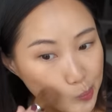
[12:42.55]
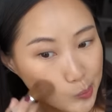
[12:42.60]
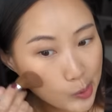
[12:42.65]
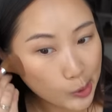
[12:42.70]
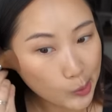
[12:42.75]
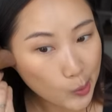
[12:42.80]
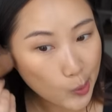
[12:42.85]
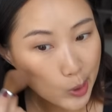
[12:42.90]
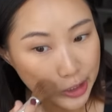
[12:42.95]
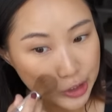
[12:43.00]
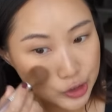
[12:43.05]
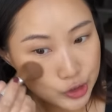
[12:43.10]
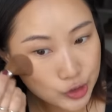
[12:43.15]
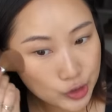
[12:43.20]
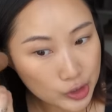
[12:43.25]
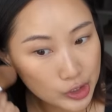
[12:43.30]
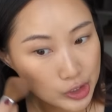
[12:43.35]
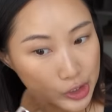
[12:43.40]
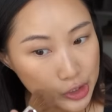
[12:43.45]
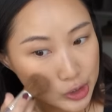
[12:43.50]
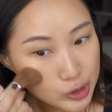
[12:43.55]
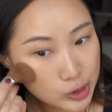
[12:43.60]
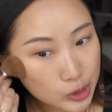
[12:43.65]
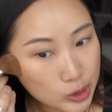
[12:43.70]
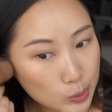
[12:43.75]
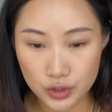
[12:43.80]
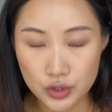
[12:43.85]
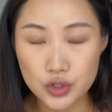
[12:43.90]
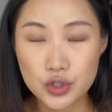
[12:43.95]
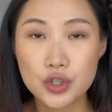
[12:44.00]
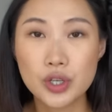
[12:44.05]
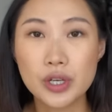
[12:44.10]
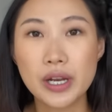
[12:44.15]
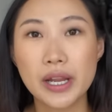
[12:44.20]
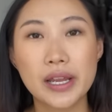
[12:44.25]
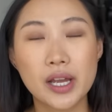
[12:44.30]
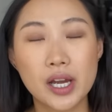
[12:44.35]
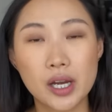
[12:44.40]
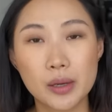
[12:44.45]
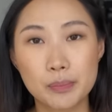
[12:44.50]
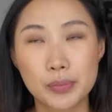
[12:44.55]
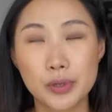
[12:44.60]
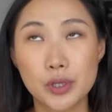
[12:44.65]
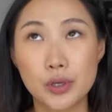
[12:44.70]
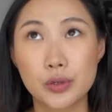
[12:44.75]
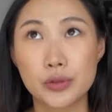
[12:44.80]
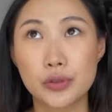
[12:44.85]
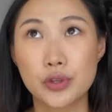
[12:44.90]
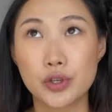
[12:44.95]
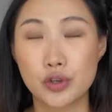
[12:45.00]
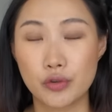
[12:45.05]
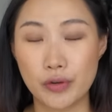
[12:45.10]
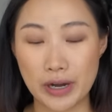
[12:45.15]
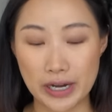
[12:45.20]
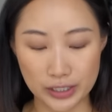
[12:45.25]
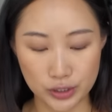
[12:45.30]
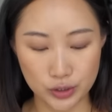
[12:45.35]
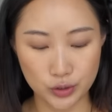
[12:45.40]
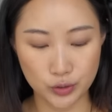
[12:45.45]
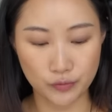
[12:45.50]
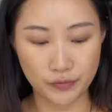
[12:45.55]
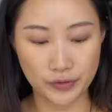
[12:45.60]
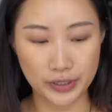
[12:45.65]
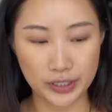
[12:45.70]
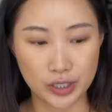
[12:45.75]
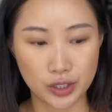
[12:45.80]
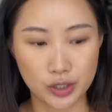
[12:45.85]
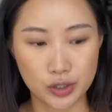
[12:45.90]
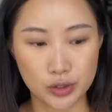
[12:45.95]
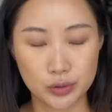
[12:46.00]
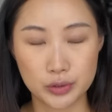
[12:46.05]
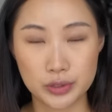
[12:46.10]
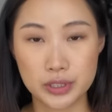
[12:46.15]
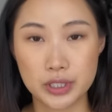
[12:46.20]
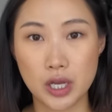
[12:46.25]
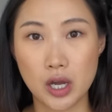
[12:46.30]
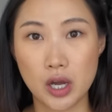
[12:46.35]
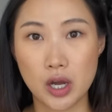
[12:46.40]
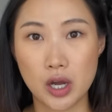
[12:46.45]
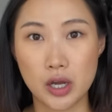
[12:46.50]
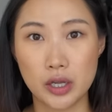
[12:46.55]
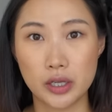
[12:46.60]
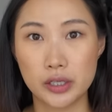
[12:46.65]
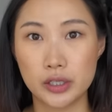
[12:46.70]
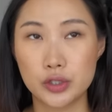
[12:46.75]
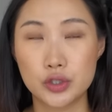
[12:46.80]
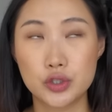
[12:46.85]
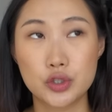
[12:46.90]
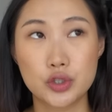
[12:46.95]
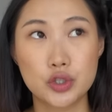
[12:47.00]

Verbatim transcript: My question is, should I upload the gratitude videos on